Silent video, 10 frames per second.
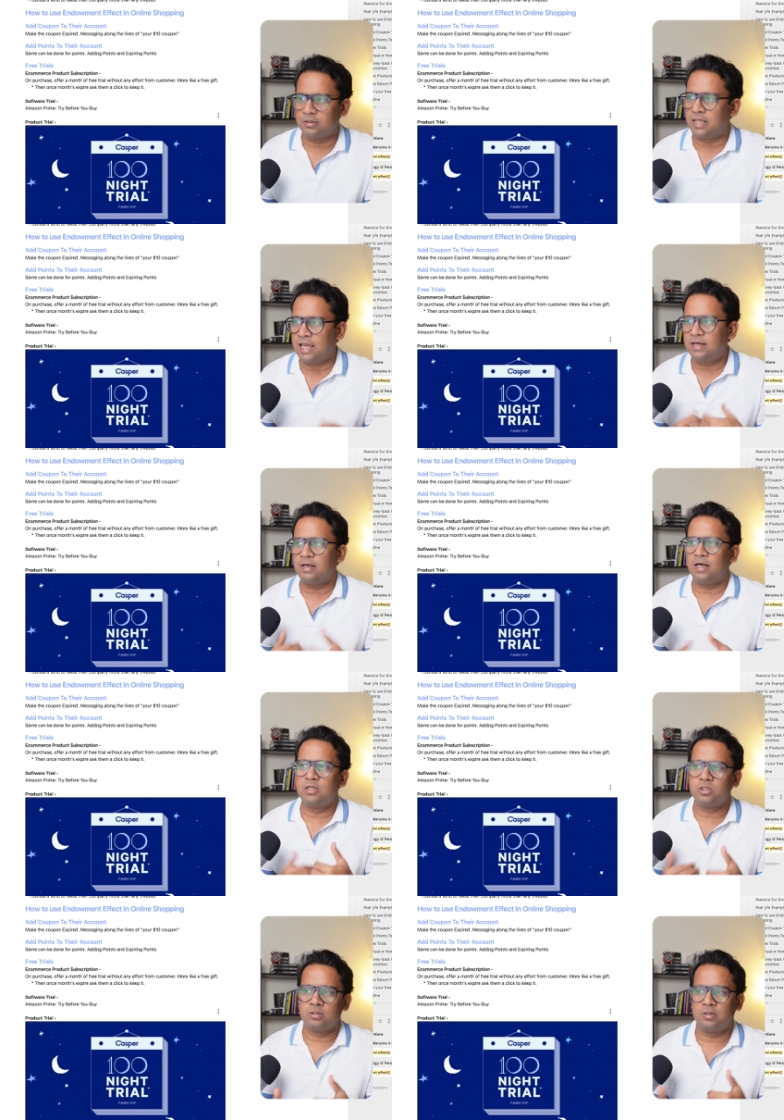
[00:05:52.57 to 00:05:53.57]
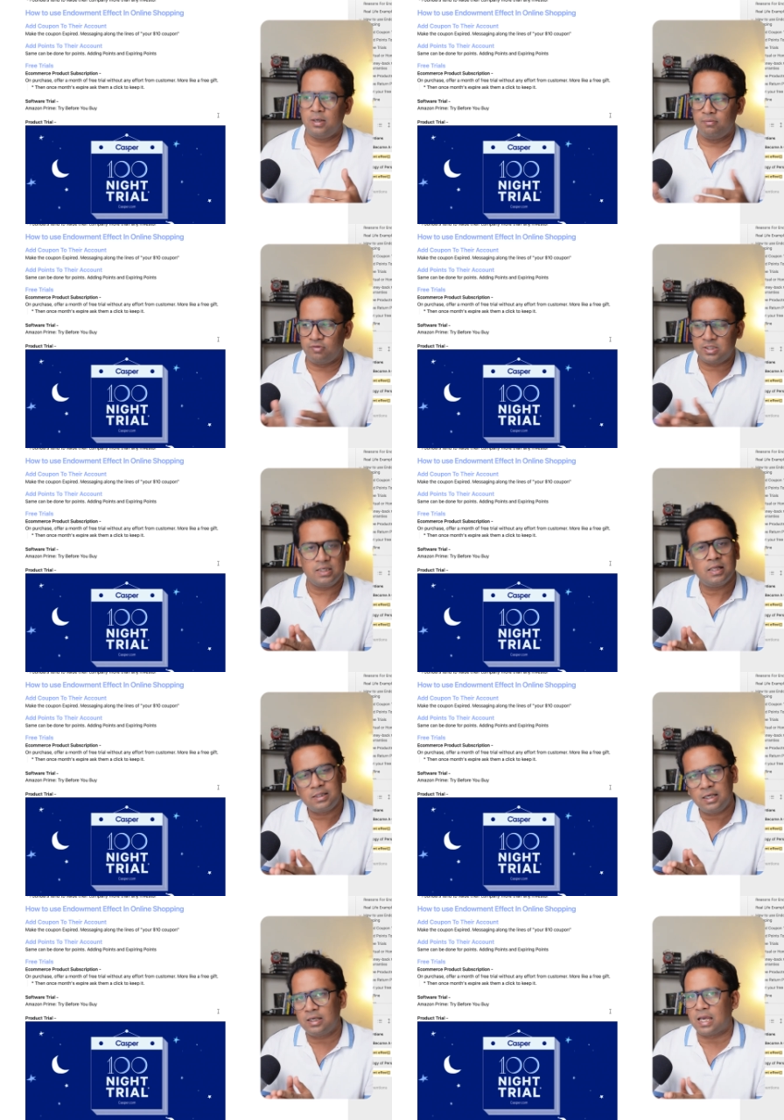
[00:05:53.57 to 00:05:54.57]
then it's a physical
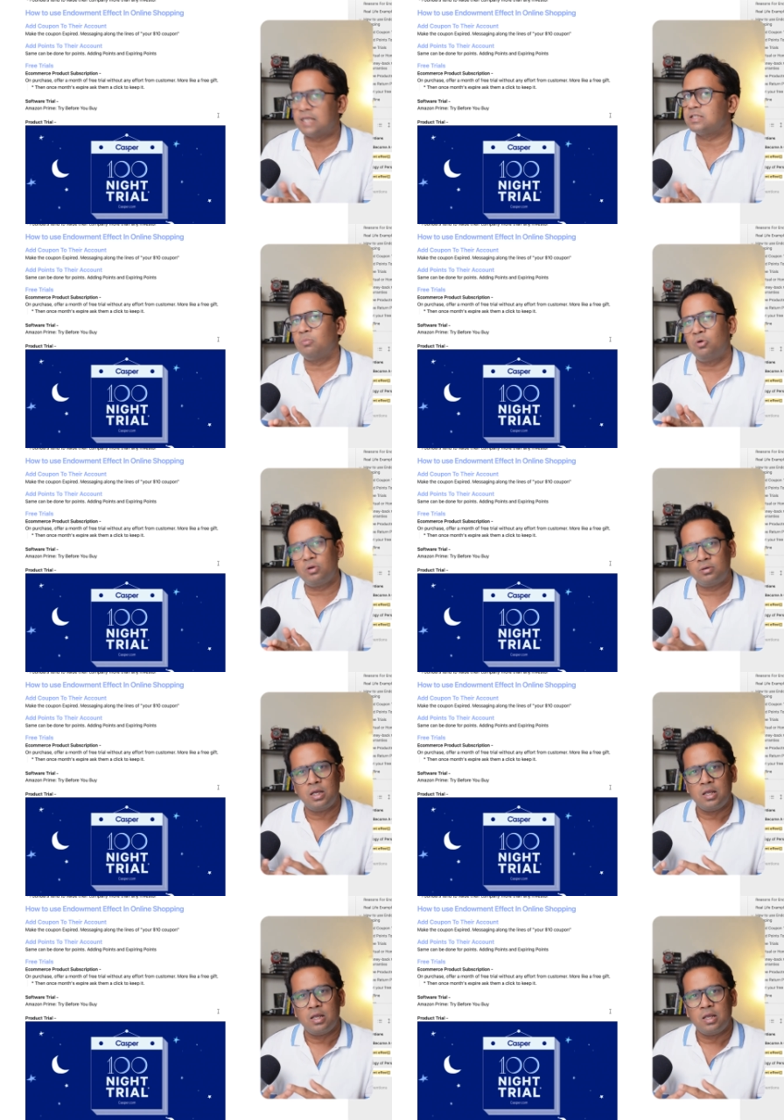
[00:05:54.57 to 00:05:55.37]
thing, has a more